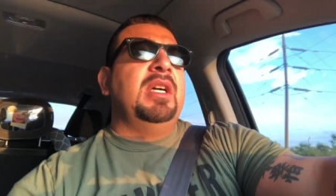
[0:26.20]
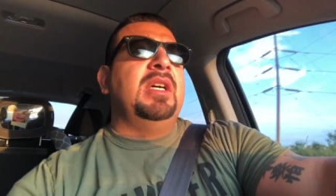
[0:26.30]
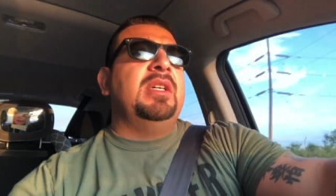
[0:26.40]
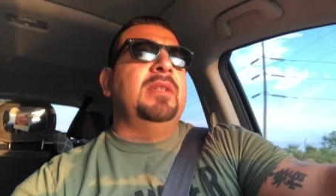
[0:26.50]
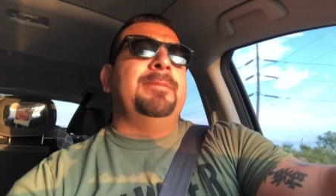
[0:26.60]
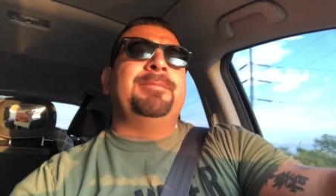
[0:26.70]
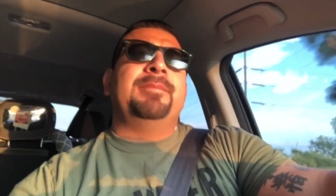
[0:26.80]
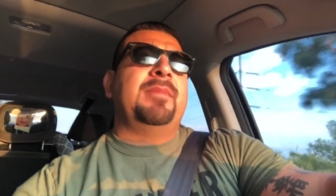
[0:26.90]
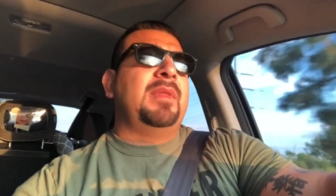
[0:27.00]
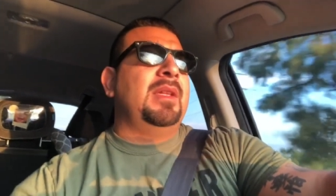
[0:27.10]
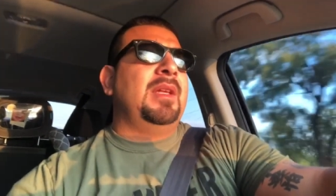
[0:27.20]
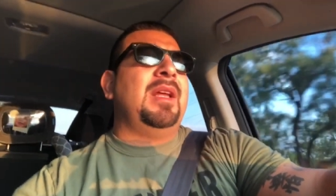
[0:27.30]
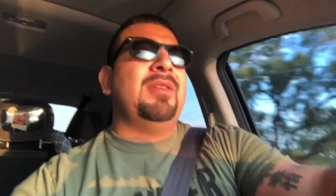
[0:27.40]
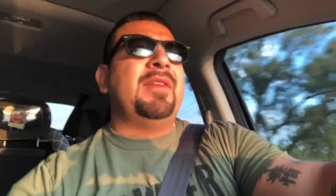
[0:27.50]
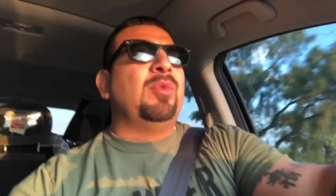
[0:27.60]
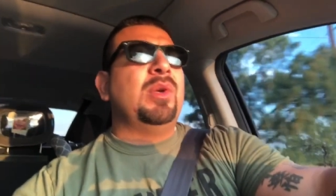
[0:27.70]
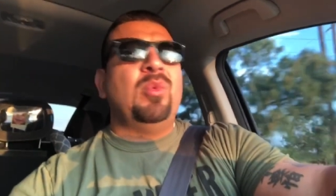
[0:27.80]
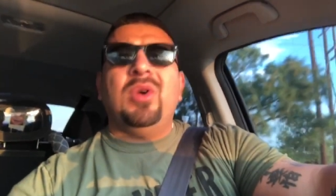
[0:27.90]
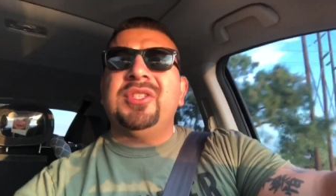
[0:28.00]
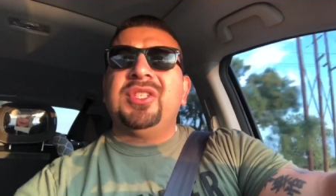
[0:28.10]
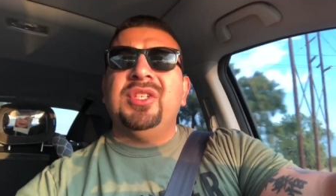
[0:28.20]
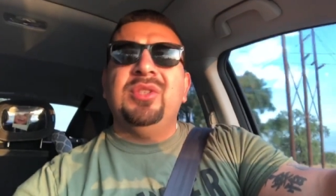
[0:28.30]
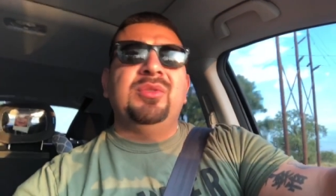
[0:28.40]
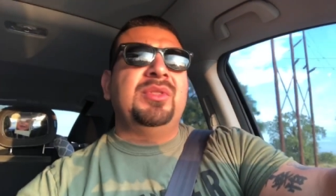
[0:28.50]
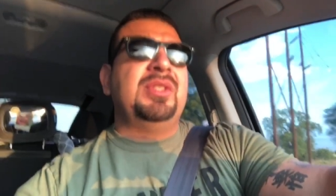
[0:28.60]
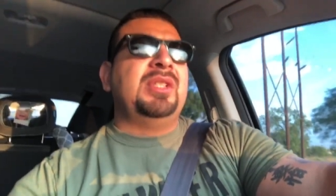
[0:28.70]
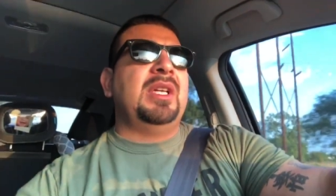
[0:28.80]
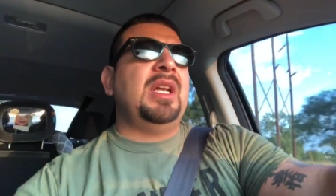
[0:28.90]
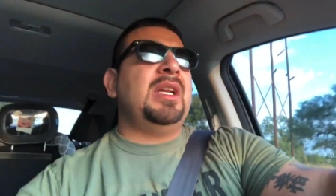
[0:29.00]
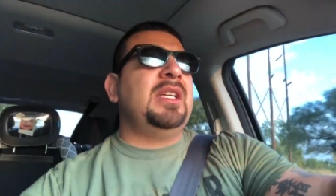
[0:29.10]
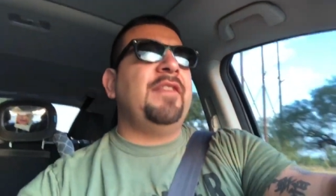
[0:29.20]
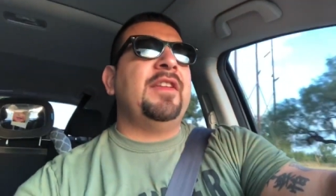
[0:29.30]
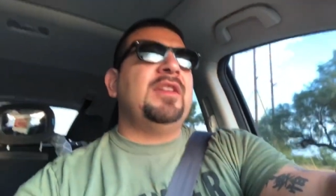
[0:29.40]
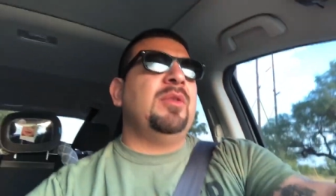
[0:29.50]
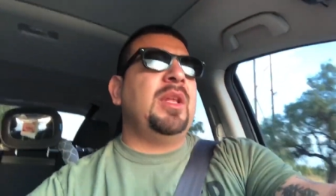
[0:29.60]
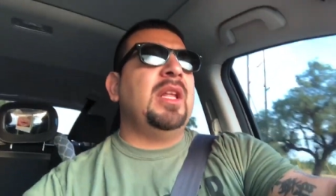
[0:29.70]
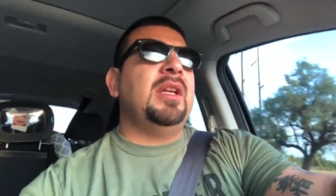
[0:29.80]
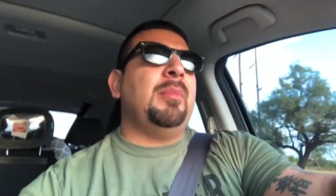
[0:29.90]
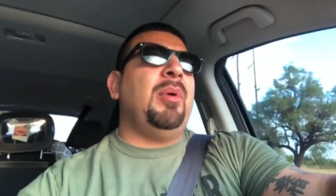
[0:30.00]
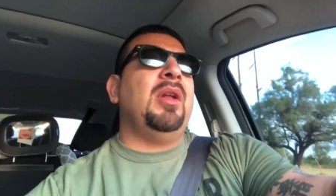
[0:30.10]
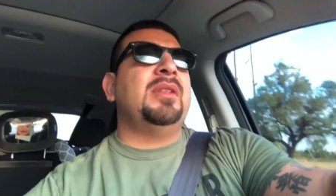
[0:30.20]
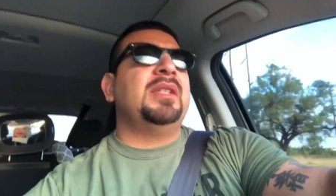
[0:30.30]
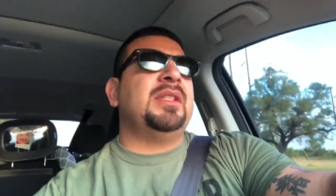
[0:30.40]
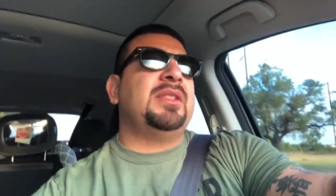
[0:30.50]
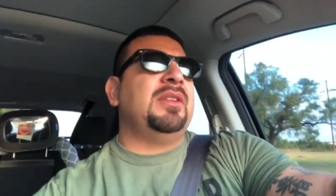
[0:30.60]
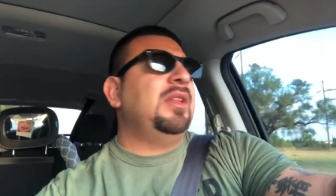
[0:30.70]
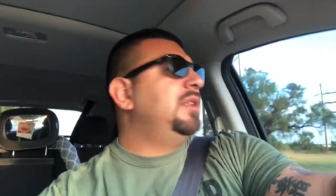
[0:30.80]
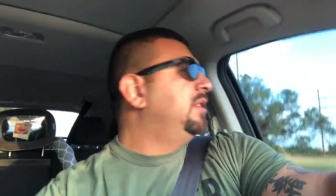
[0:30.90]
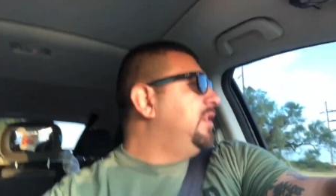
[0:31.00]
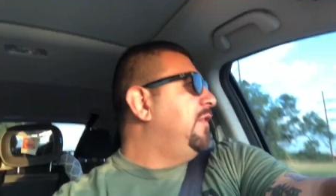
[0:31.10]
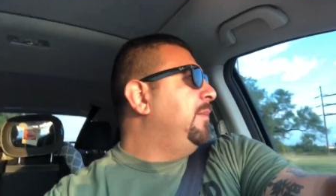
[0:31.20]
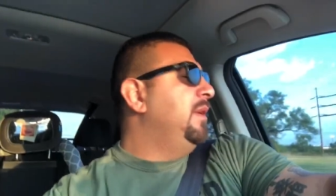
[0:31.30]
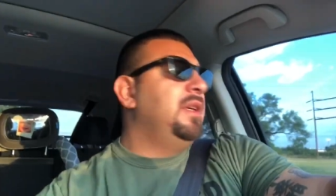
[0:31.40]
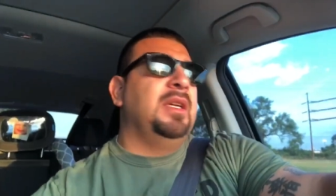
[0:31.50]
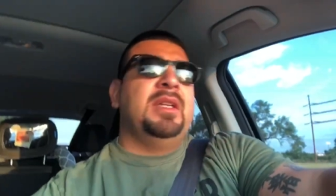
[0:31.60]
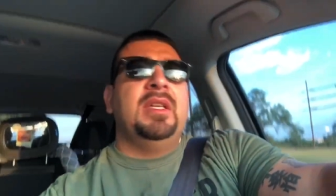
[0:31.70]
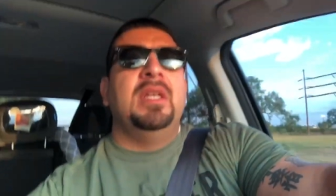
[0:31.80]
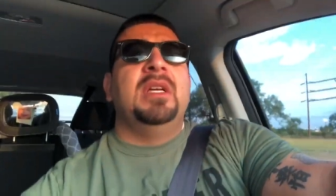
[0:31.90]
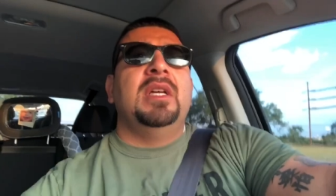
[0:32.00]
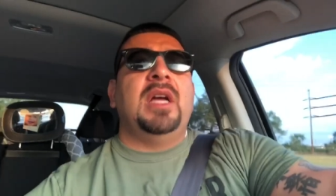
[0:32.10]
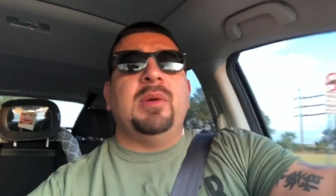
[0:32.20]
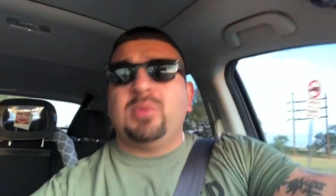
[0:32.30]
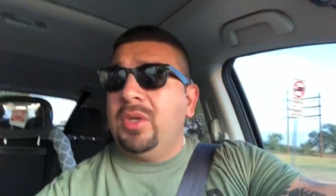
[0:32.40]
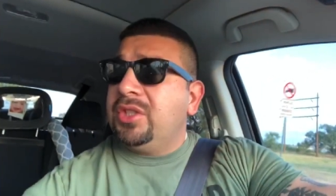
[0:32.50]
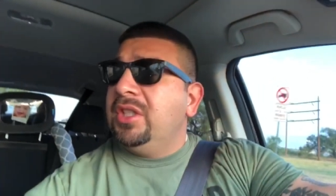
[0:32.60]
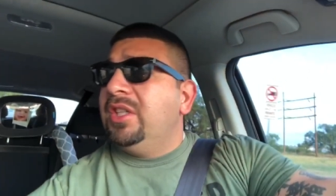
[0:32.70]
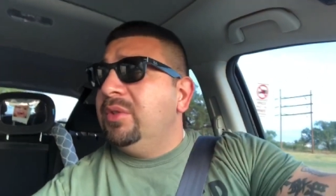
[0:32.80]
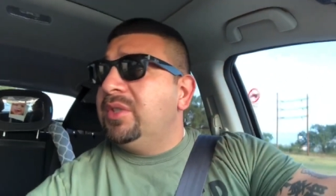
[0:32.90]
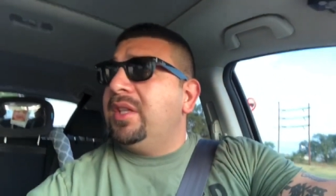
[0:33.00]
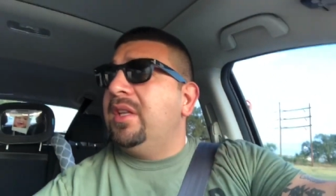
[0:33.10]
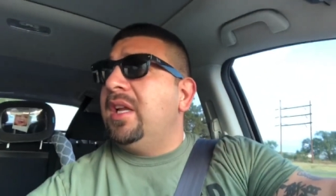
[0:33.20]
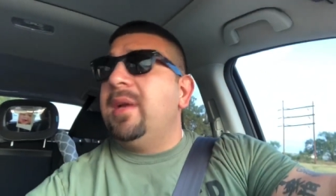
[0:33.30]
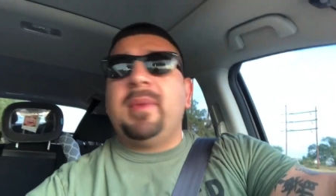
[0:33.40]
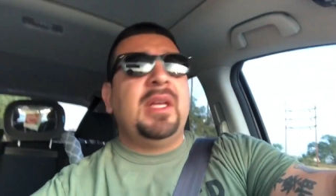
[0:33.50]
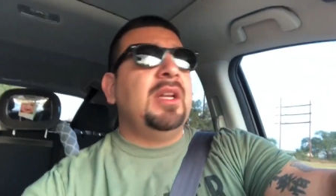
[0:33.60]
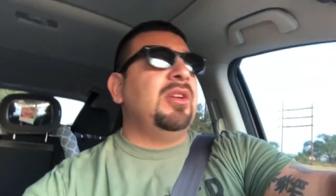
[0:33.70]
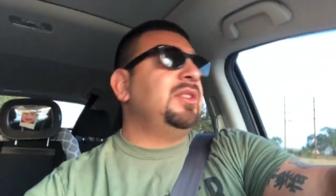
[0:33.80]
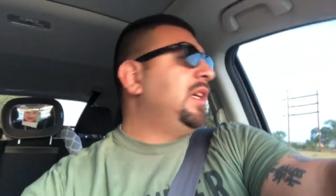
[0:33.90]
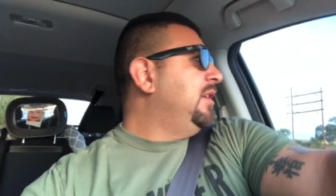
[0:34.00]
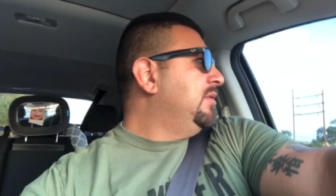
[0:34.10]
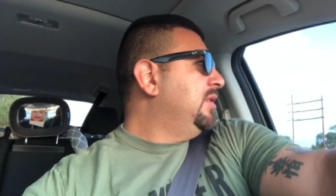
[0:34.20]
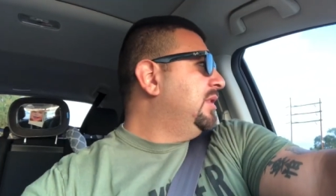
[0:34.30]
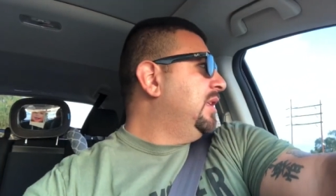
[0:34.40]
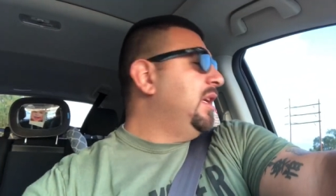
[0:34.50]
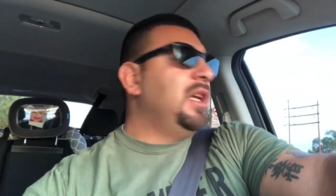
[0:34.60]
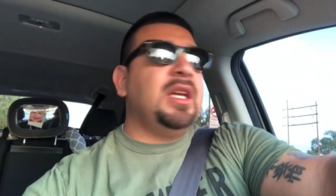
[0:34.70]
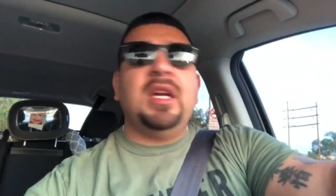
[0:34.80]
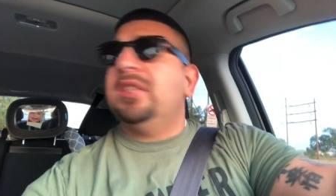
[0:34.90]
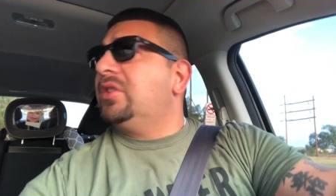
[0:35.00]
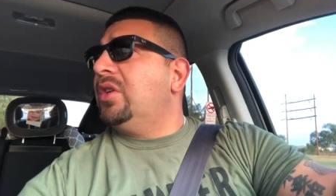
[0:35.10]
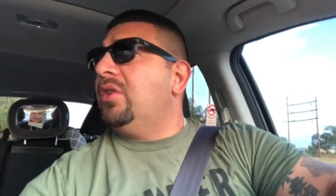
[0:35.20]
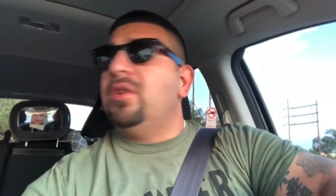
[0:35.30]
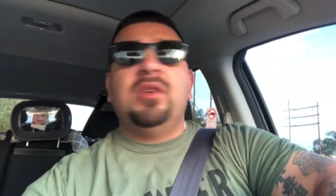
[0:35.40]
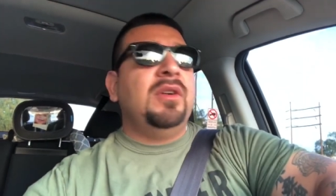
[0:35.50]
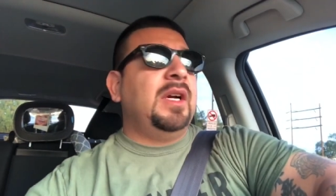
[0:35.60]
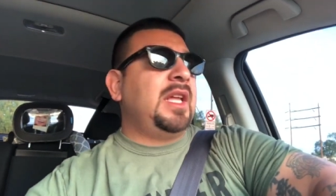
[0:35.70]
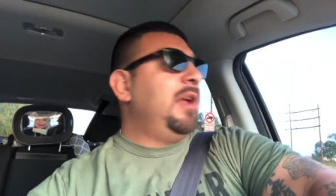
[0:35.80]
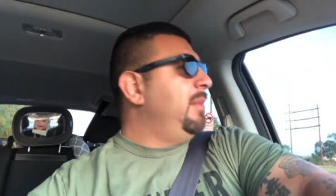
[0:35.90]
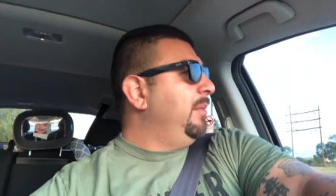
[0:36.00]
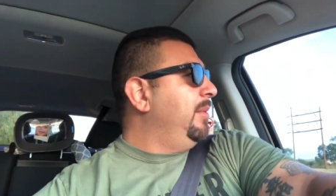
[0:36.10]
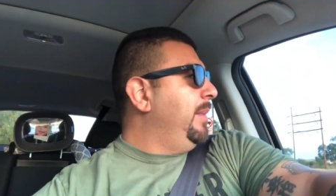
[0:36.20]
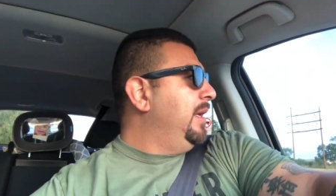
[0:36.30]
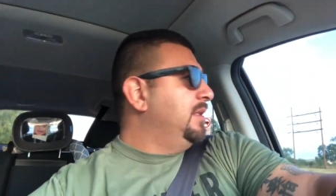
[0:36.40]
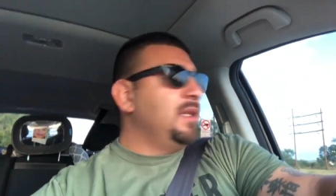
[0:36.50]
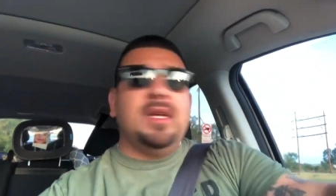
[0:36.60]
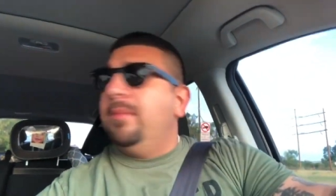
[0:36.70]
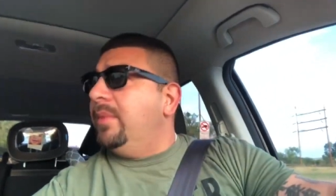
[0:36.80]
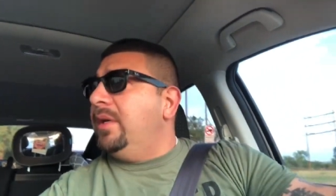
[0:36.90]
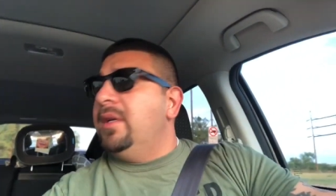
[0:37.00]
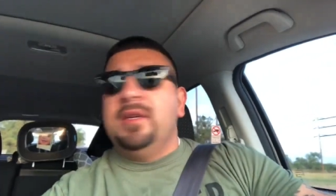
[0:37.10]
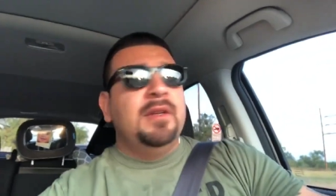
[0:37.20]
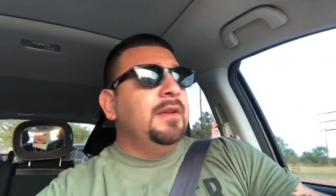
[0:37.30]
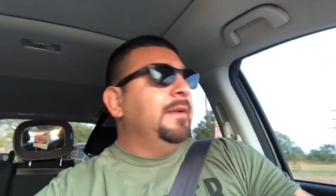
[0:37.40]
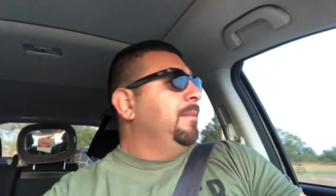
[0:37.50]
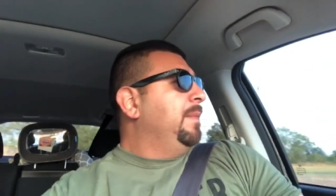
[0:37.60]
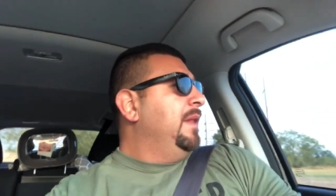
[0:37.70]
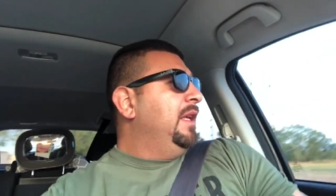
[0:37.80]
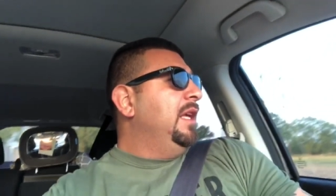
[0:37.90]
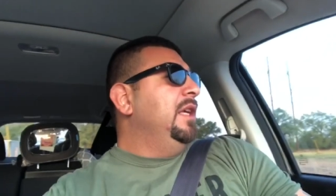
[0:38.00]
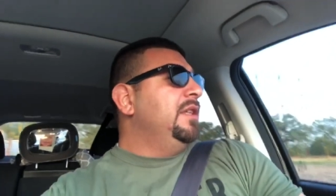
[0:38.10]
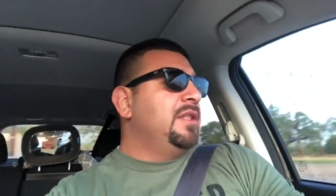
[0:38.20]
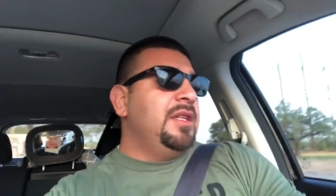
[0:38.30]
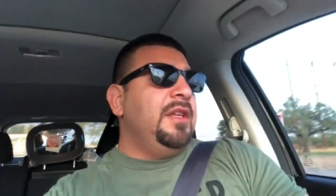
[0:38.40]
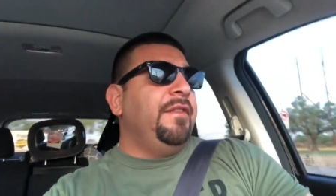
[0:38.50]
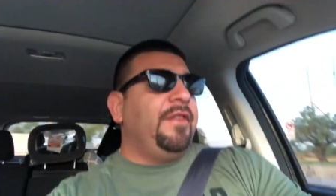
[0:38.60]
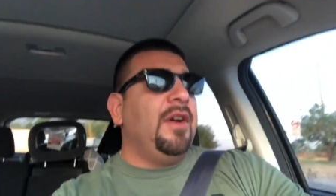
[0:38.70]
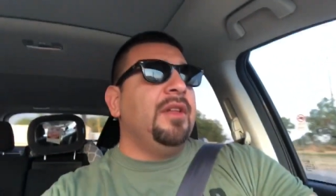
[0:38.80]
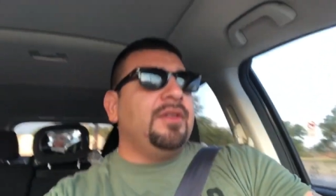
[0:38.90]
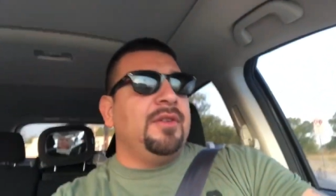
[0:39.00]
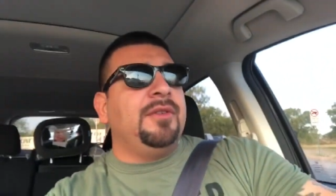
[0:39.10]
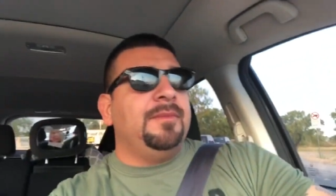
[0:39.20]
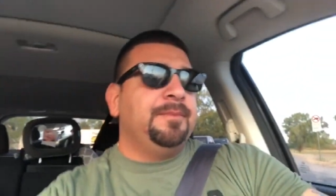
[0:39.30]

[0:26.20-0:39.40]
Um, I don't ever really watch the news and I definitely don't get into politics and all that stuff, but I was watching the news the other day at my in-laws house and I saw, I can't remember the man's name, but he is the father